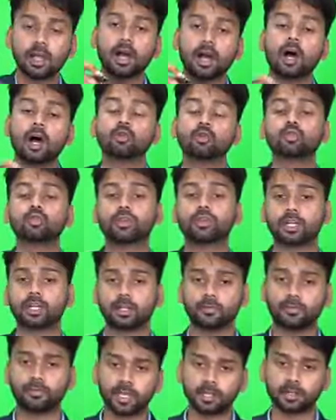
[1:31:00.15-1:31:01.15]
how to
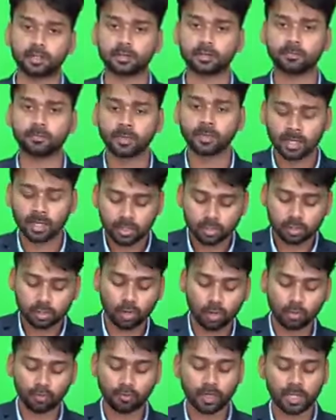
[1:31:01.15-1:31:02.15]
rectify it.
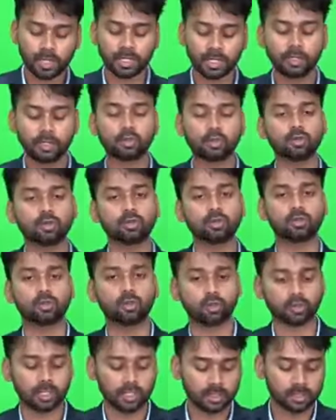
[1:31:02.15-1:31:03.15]
So we need to
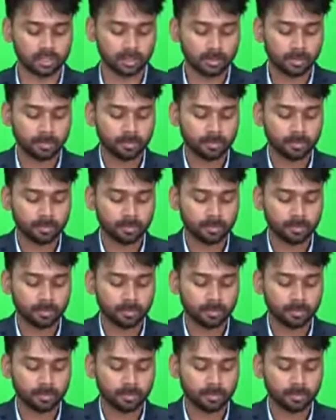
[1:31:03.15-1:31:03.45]
do this.